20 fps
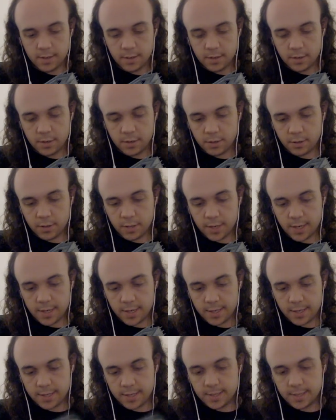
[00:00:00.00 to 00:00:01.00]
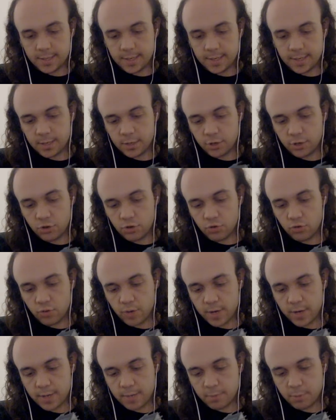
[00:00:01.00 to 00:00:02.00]
Just got to get this to stand as
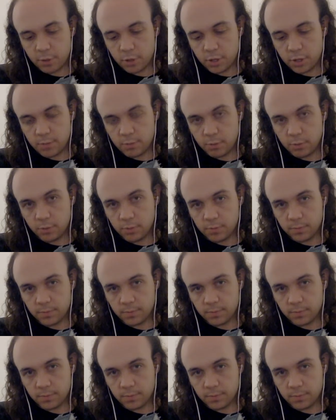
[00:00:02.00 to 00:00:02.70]
straight as possible.